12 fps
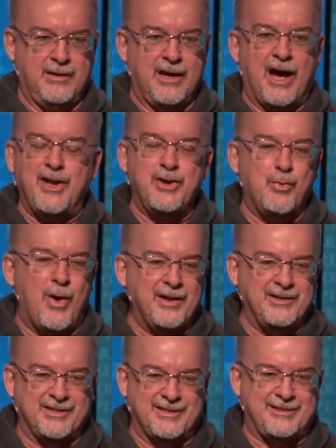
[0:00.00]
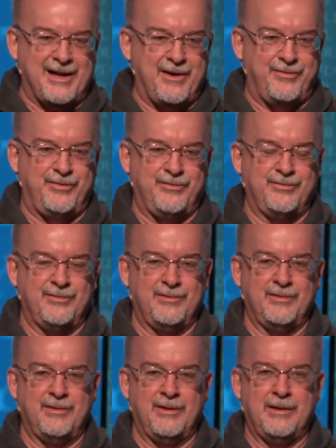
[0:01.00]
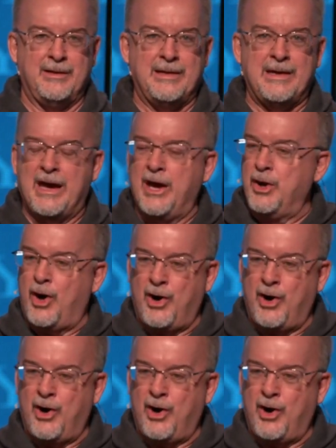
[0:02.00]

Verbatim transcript: And you want stuff. And